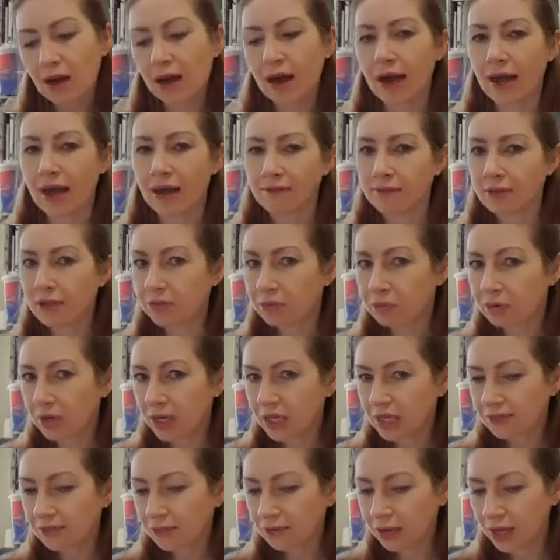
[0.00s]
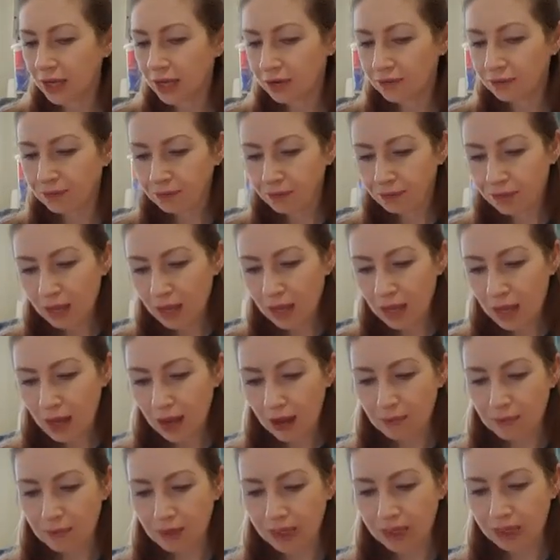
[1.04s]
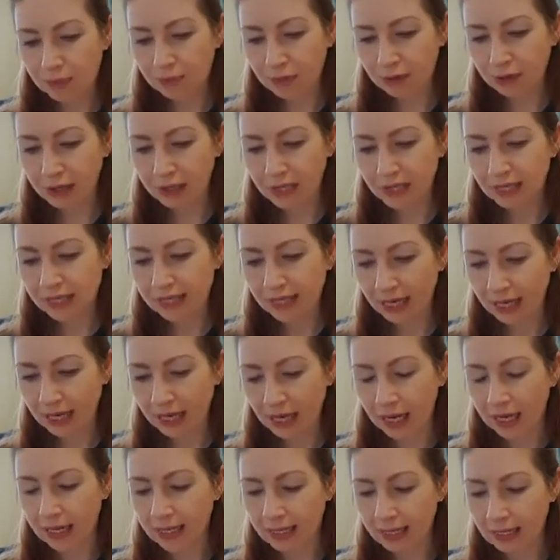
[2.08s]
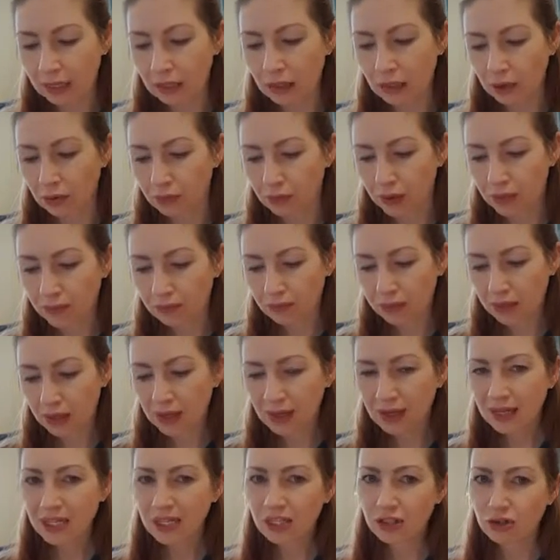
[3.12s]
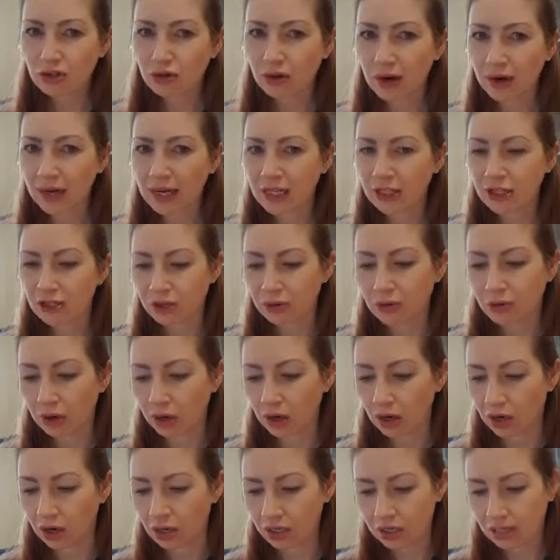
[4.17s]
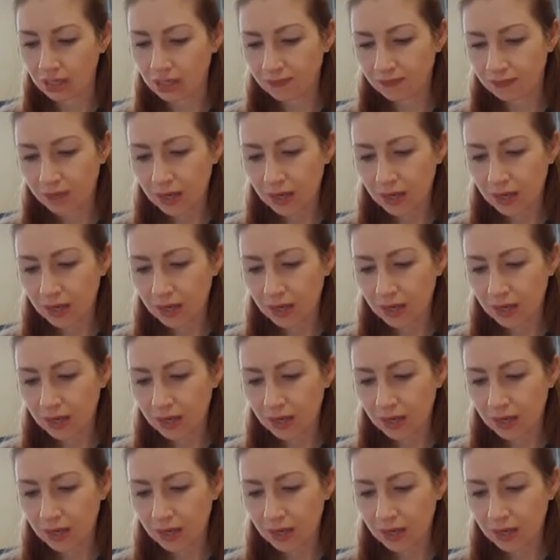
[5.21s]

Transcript: I have a surprise for you." And my spirits sink a little lower. He's trying too hard.